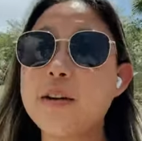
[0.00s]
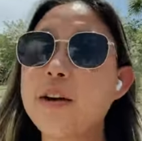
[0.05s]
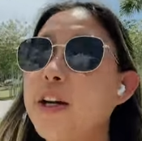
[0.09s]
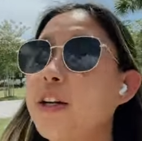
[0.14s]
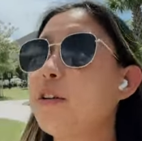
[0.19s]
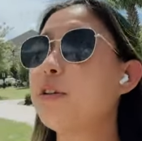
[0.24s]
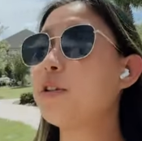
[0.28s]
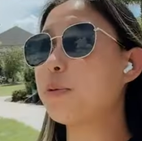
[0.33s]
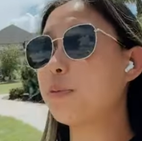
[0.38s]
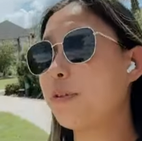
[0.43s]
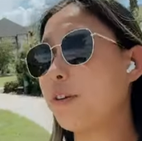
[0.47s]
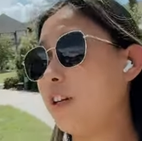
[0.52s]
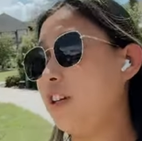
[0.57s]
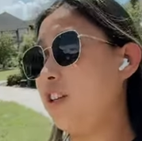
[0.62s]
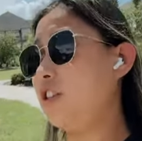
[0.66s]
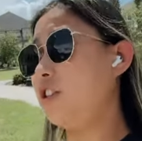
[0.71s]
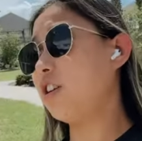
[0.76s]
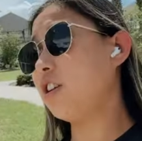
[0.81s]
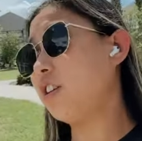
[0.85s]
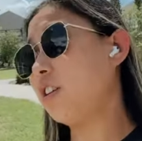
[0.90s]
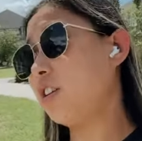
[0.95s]
I know it's pretty
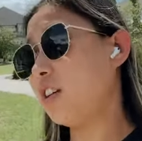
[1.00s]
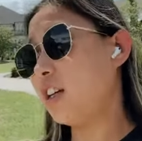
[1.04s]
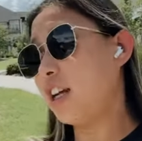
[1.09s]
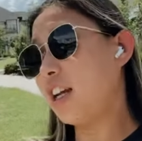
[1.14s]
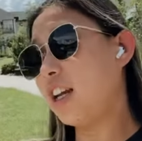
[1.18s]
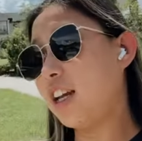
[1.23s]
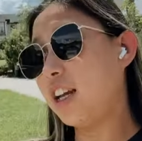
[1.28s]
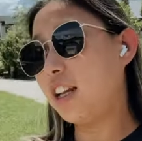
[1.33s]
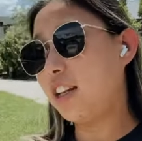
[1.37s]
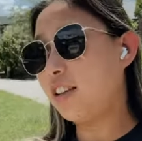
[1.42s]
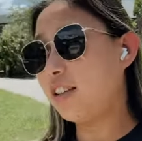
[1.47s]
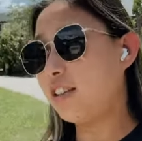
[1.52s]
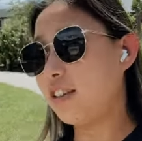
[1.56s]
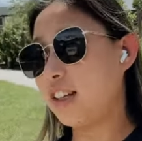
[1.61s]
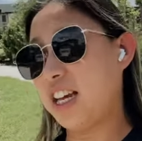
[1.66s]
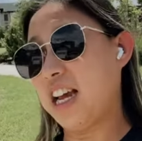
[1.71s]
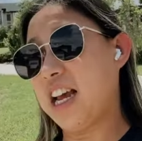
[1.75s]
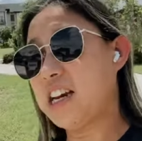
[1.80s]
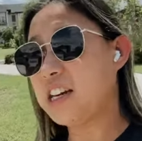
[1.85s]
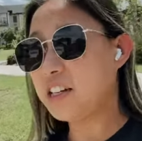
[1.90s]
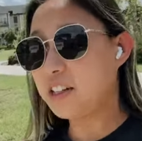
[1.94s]
chill and
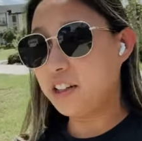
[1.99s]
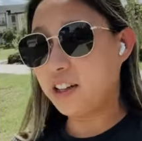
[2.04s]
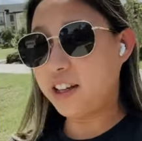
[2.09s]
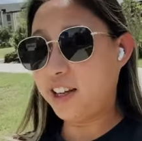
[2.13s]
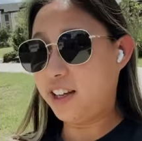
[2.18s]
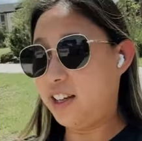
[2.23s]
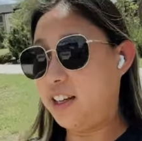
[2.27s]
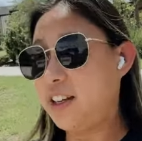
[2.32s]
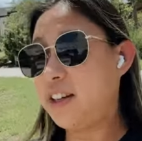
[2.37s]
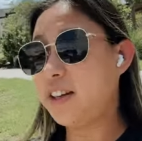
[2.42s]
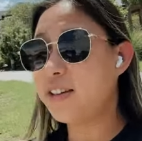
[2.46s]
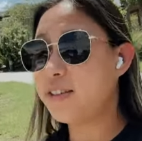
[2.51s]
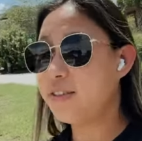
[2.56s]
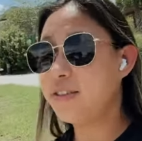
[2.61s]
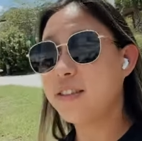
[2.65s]
kind of like